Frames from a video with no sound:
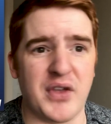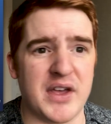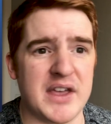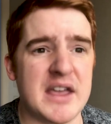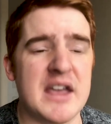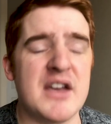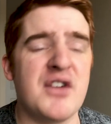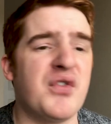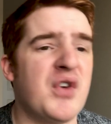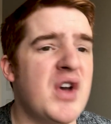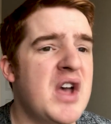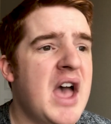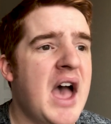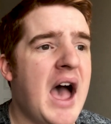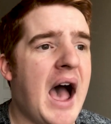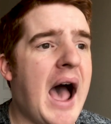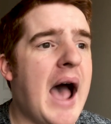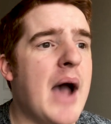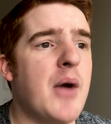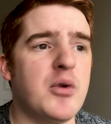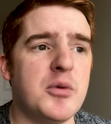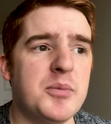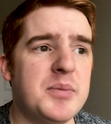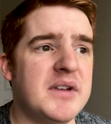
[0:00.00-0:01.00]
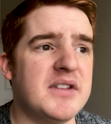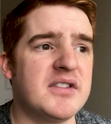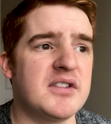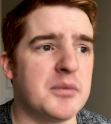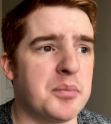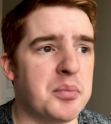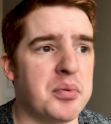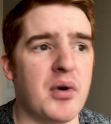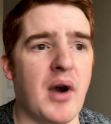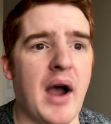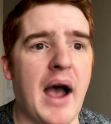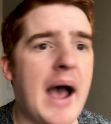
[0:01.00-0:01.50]
Like, if I would be
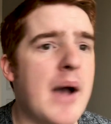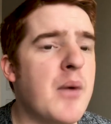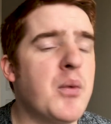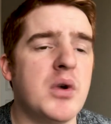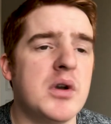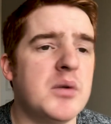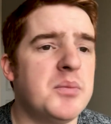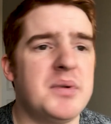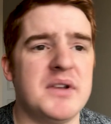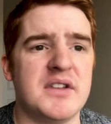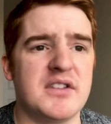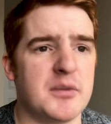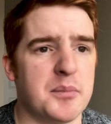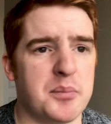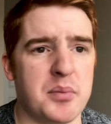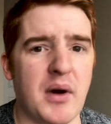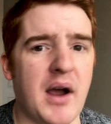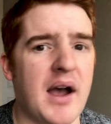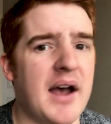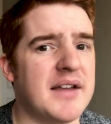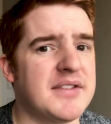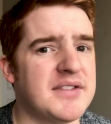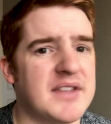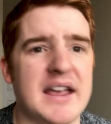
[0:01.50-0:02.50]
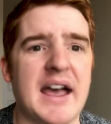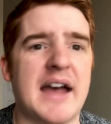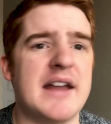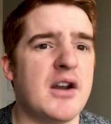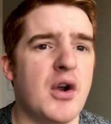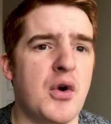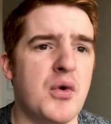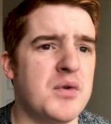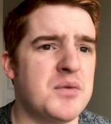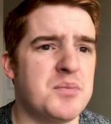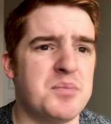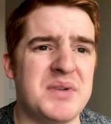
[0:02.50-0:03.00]
surprised, I wouldn't be surprised. Like, I
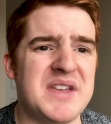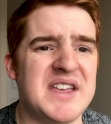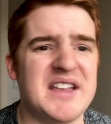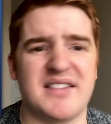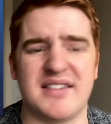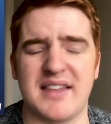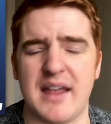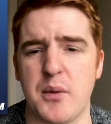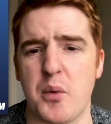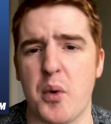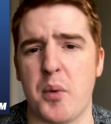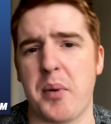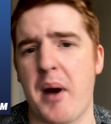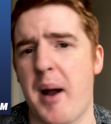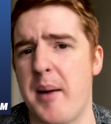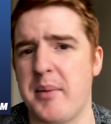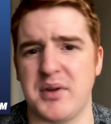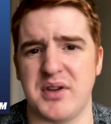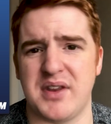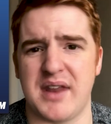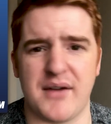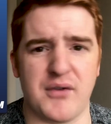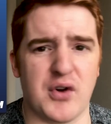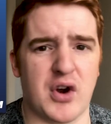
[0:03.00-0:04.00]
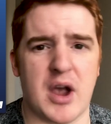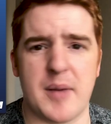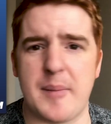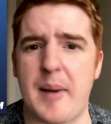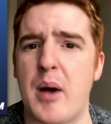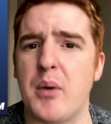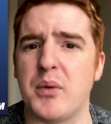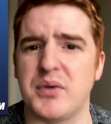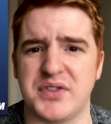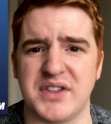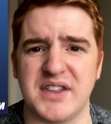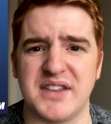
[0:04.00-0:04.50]
know PSA will probably never come
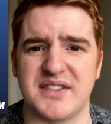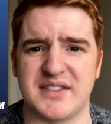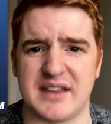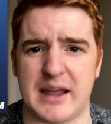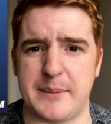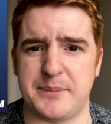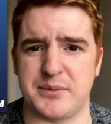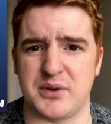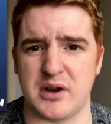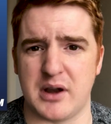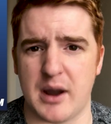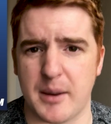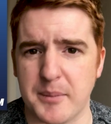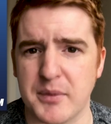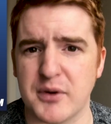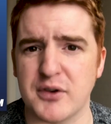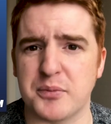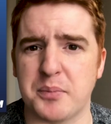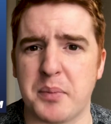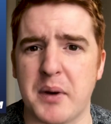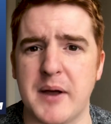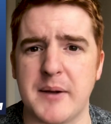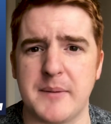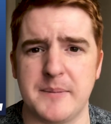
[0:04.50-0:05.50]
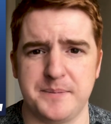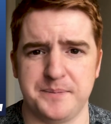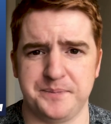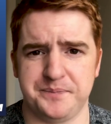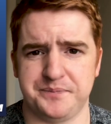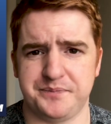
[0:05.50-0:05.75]
out with these types of numbers, but